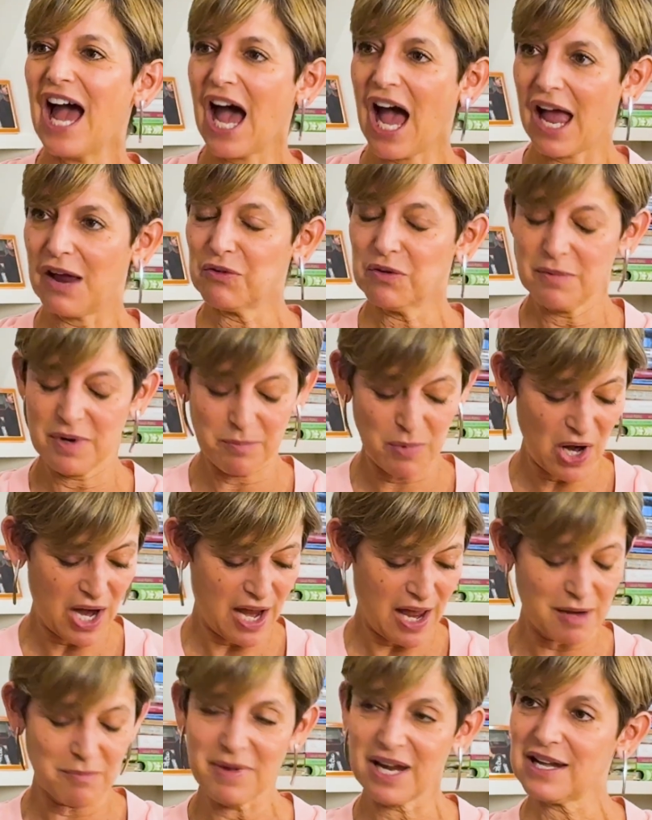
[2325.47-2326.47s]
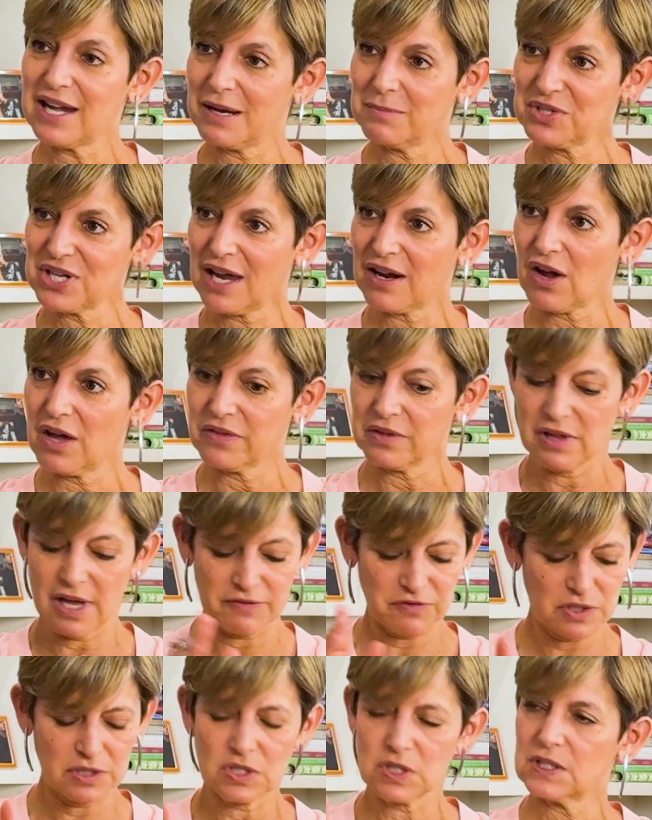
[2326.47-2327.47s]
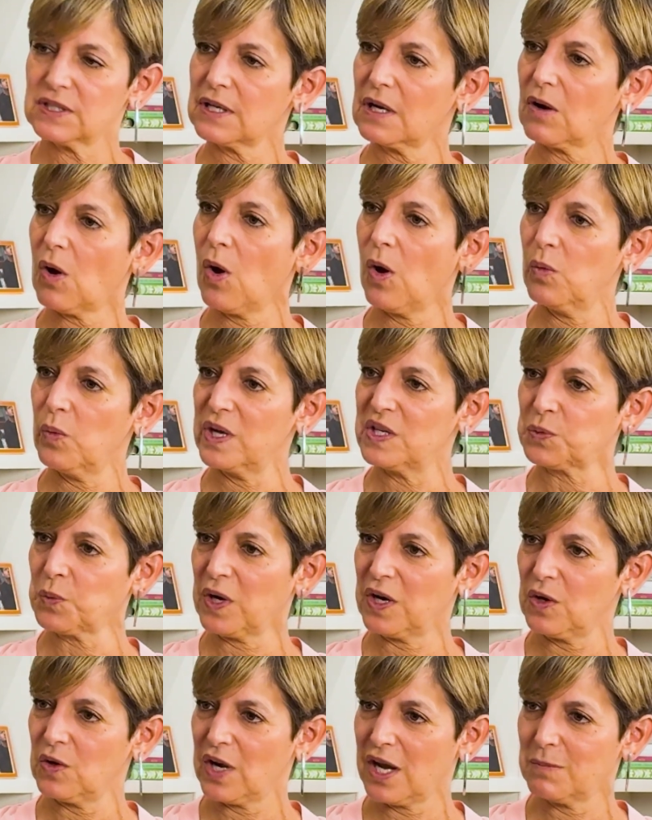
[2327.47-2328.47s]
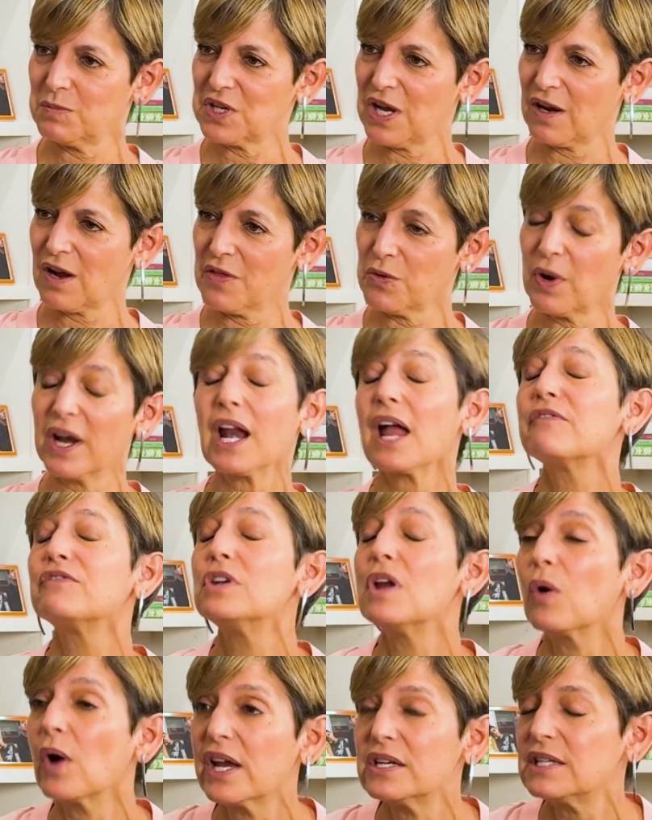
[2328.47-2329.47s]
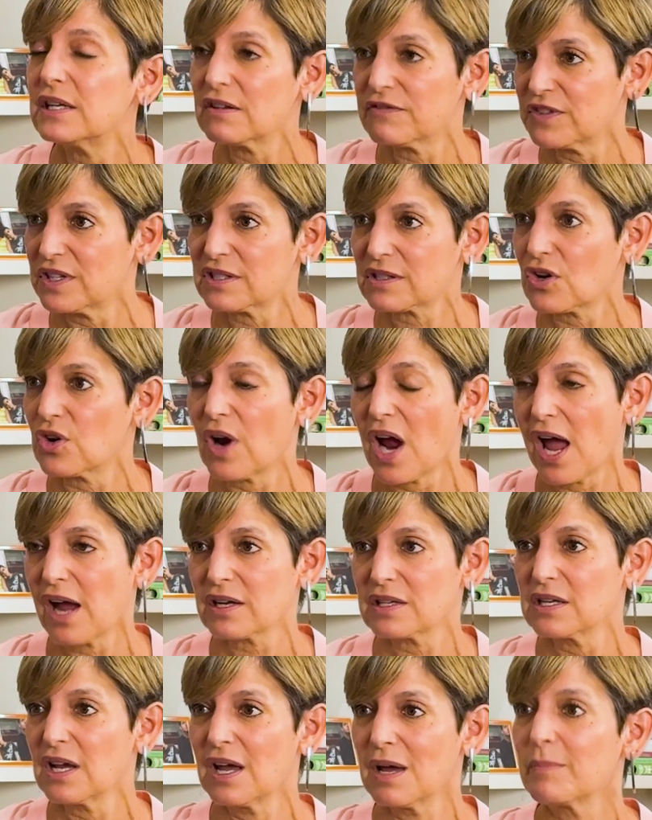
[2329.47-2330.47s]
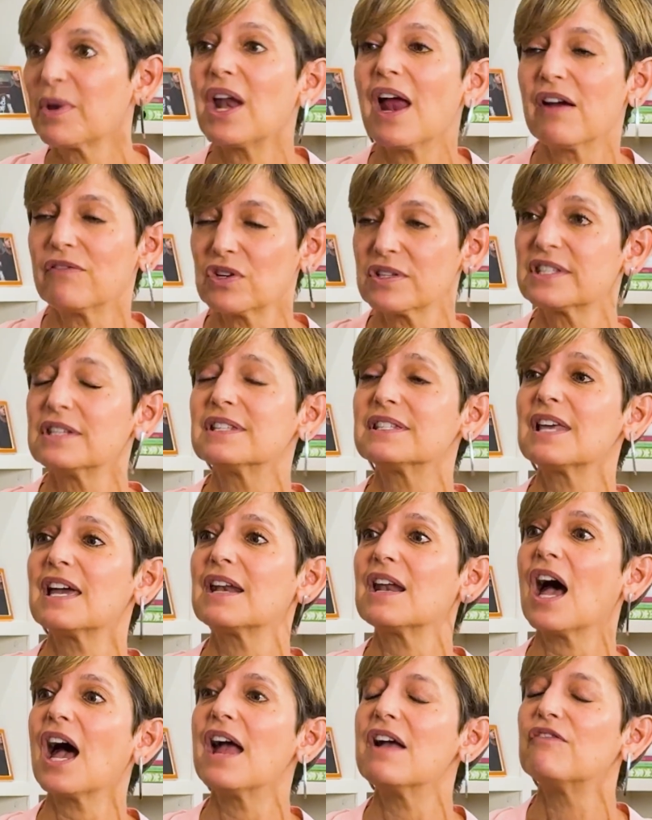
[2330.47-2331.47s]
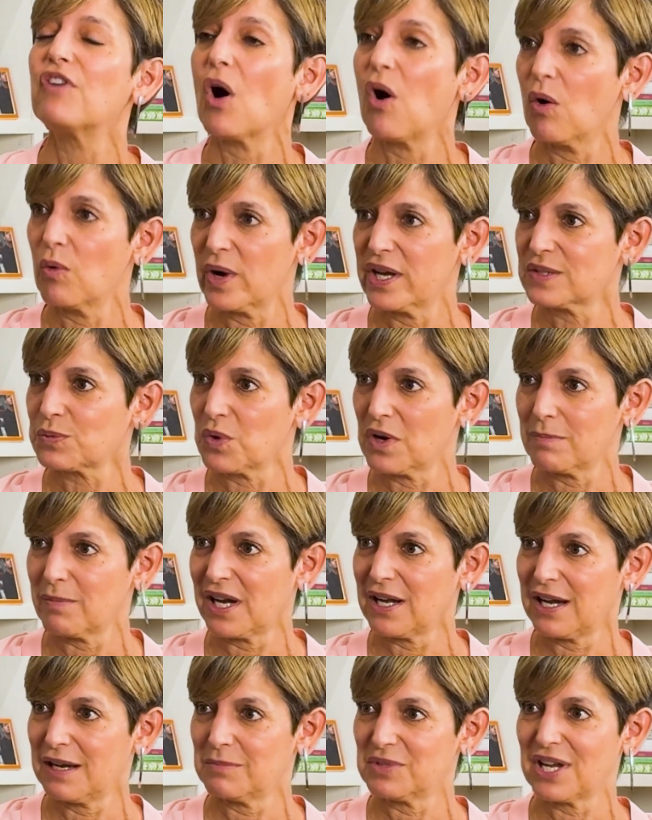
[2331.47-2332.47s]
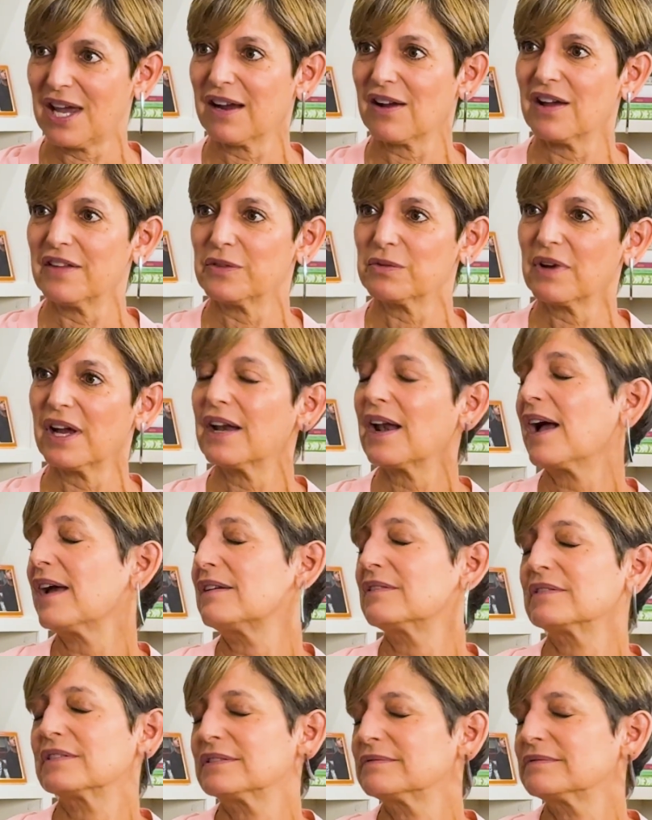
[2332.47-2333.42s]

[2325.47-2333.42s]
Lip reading: I remember I had my name tag on the left and she said, always wear your name tag on the right. I have no idea if it's correct, but ever since then, I have always worn my name tag on the right. I don't